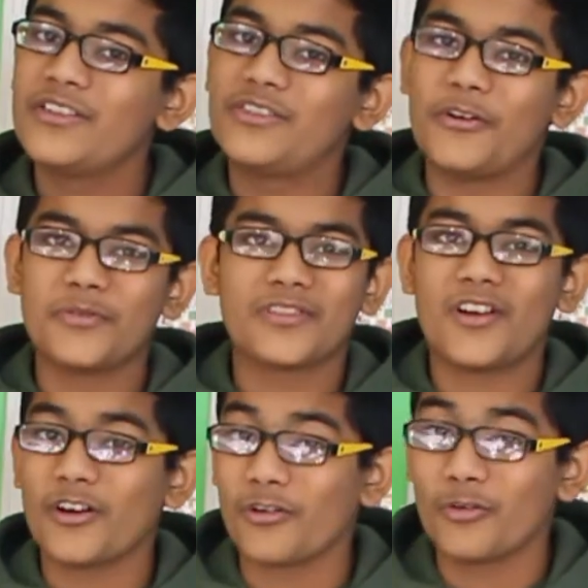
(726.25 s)
Those
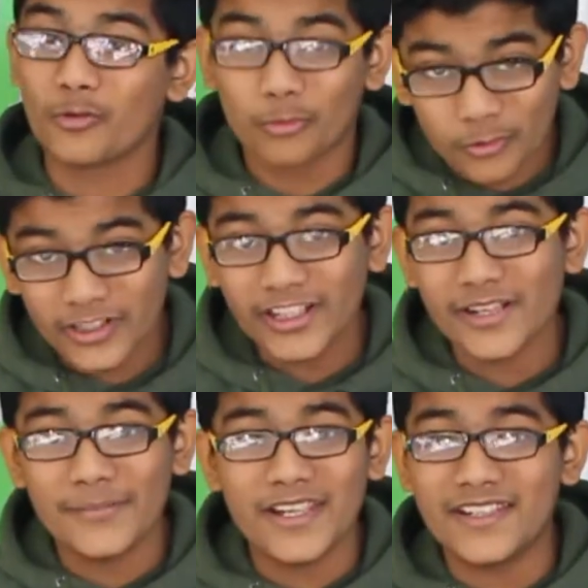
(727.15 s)
are really
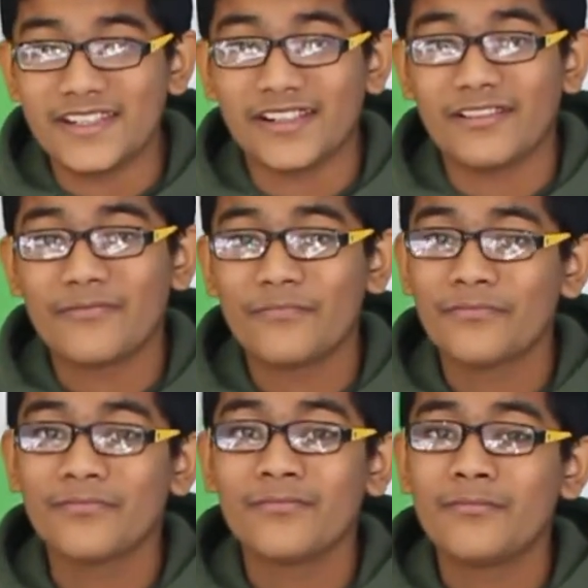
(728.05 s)
amazing.
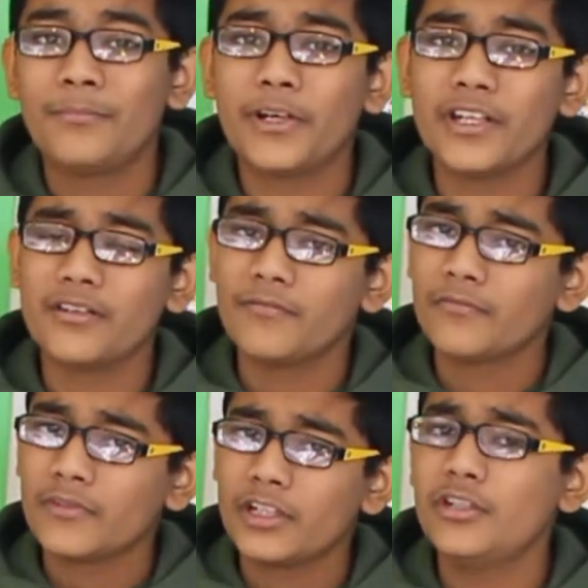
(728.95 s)
But
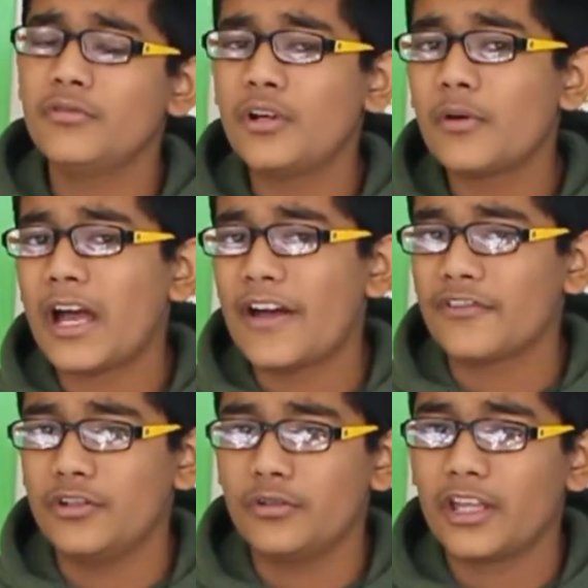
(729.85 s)
you don't have to
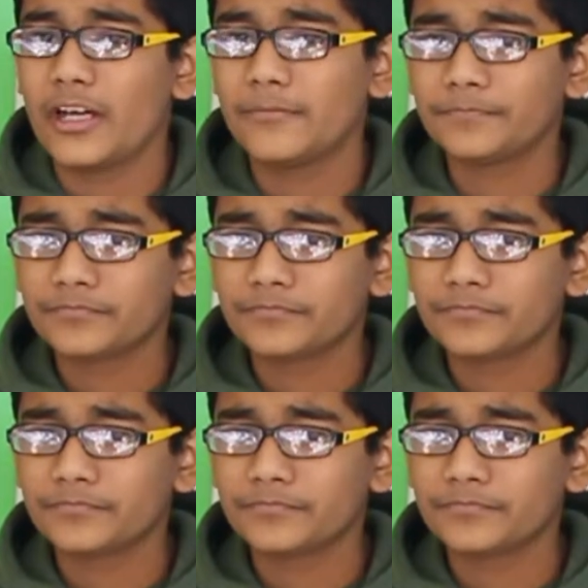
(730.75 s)
do that.